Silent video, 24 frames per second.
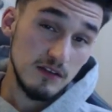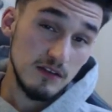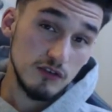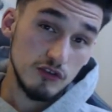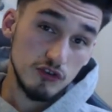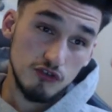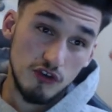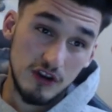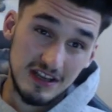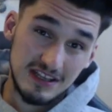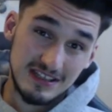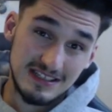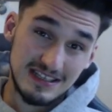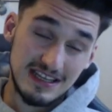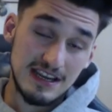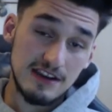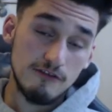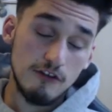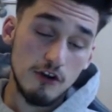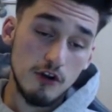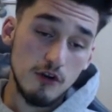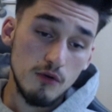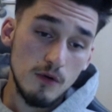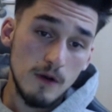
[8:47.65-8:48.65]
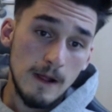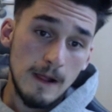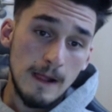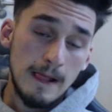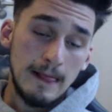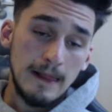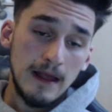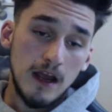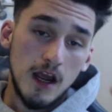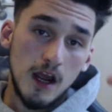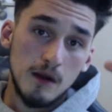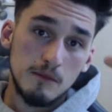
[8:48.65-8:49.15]
TradeZero,
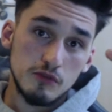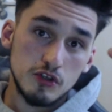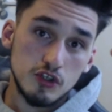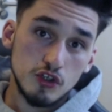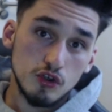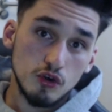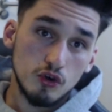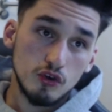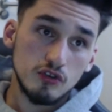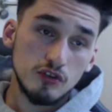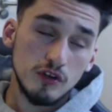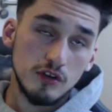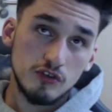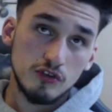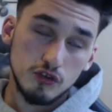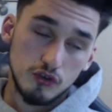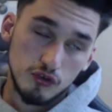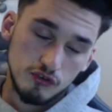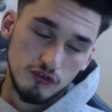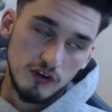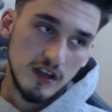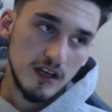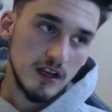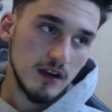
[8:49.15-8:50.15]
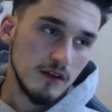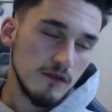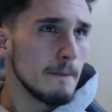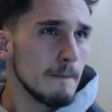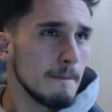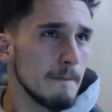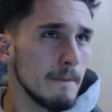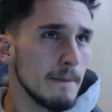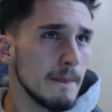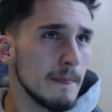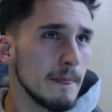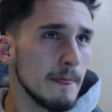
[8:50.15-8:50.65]
Shaw Trader,
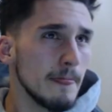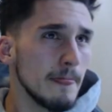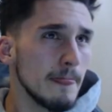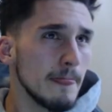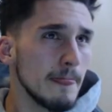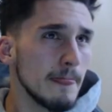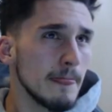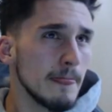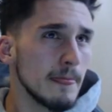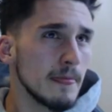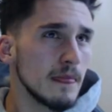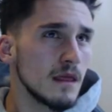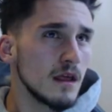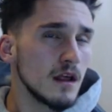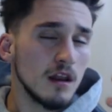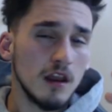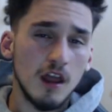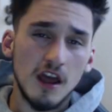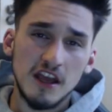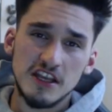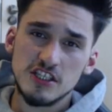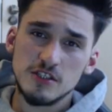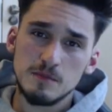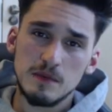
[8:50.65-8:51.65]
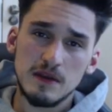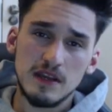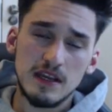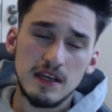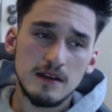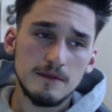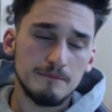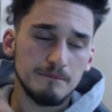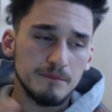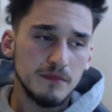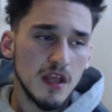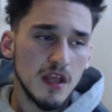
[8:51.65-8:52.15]
Lightspeed.